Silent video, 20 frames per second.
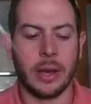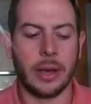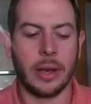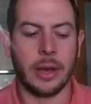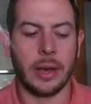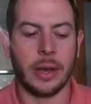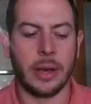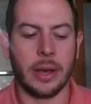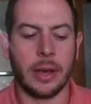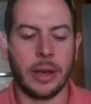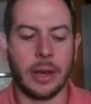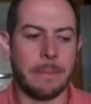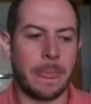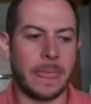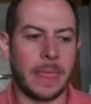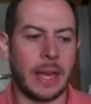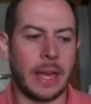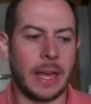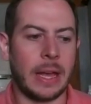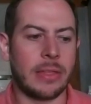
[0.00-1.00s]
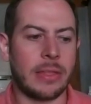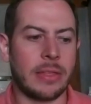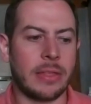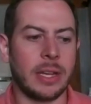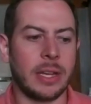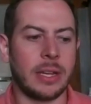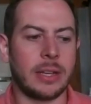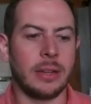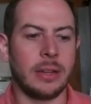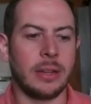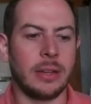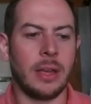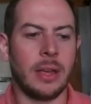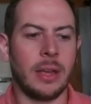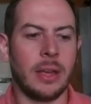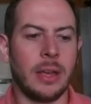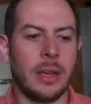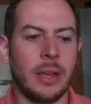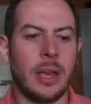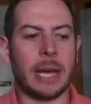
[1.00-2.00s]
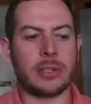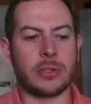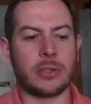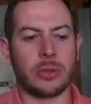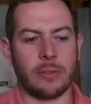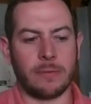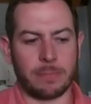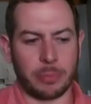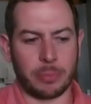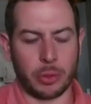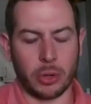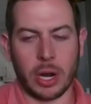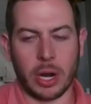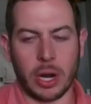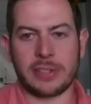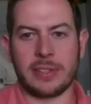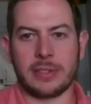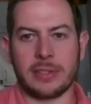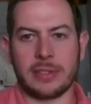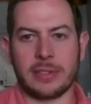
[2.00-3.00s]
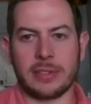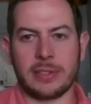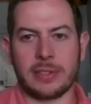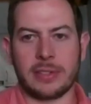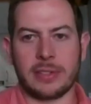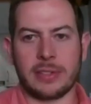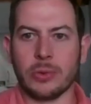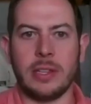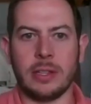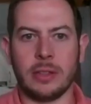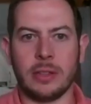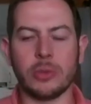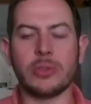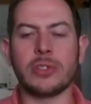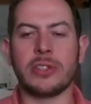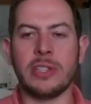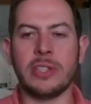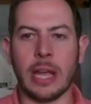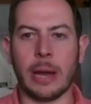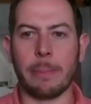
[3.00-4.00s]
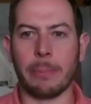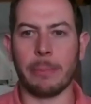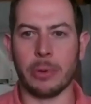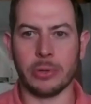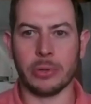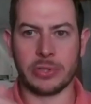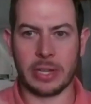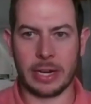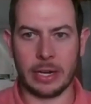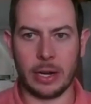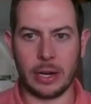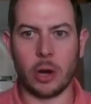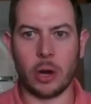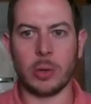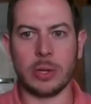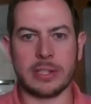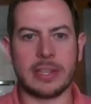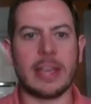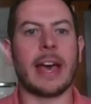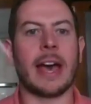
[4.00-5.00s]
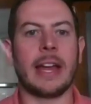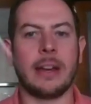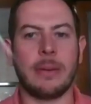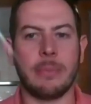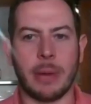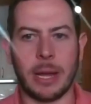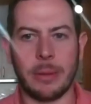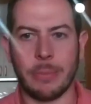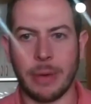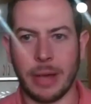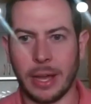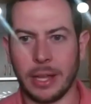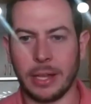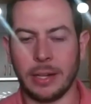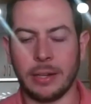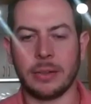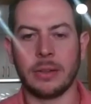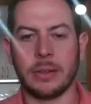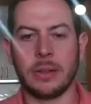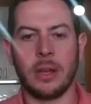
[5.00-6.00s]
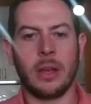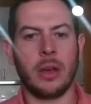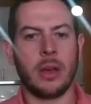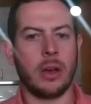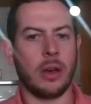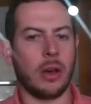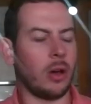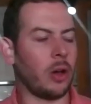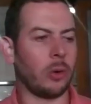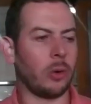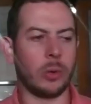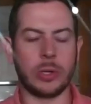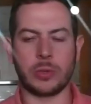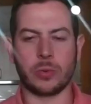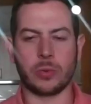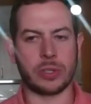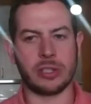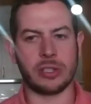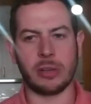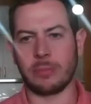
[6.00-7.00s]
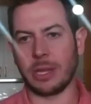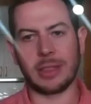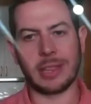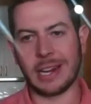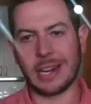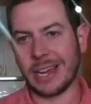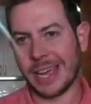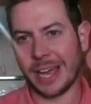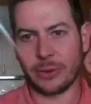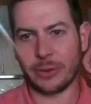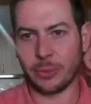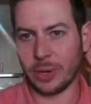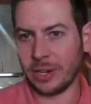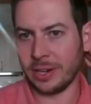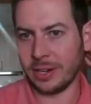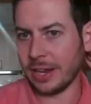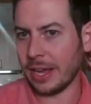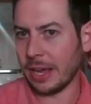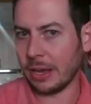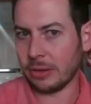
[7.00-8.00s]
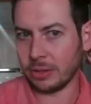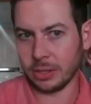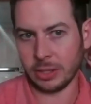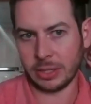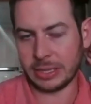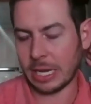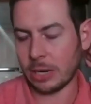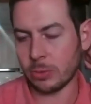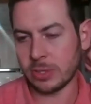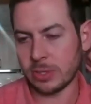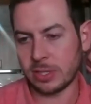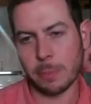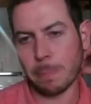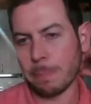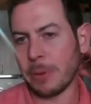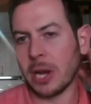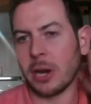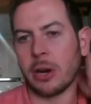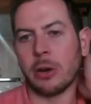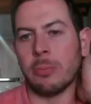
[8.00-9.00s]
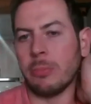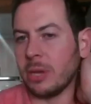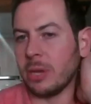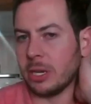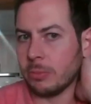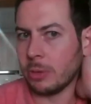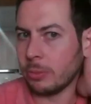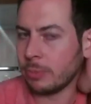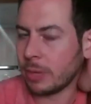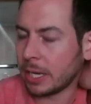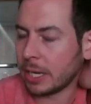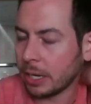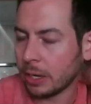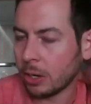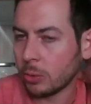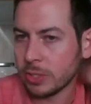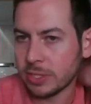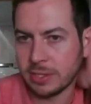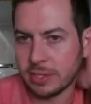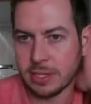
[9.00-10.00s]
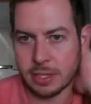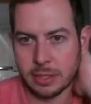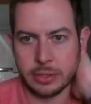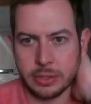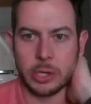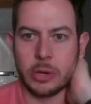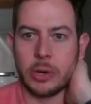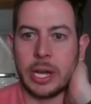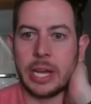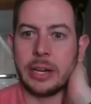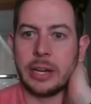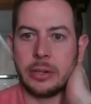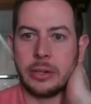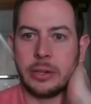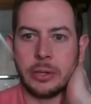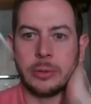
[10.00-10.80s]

Um, I think my sort of process and routine, those numbers that I always had in my mind, always were something that I had written down. You know, that was the bare minimum that I always needed to go ahead and